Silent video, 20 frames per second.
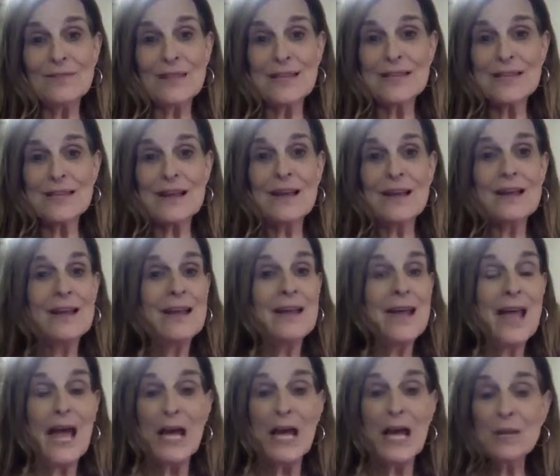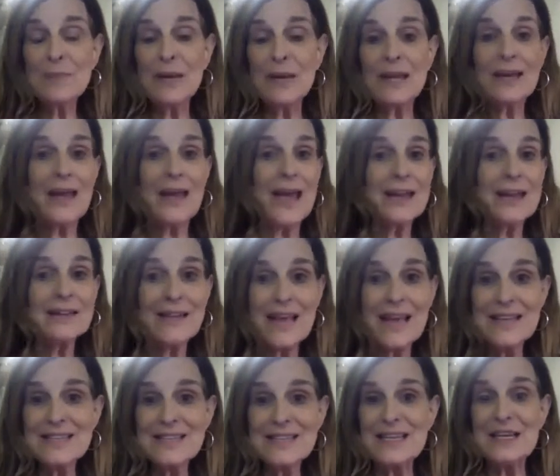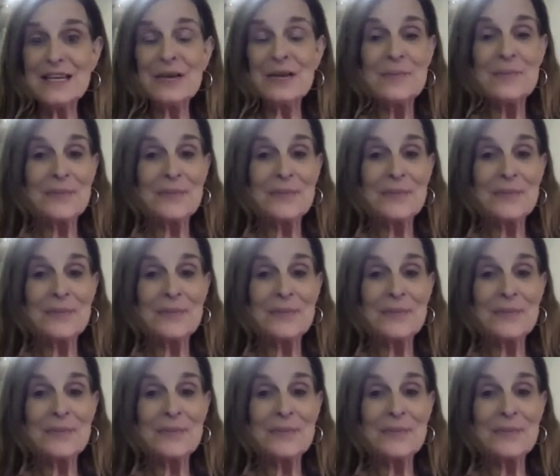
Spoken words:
Lynda and Ming and Kedzi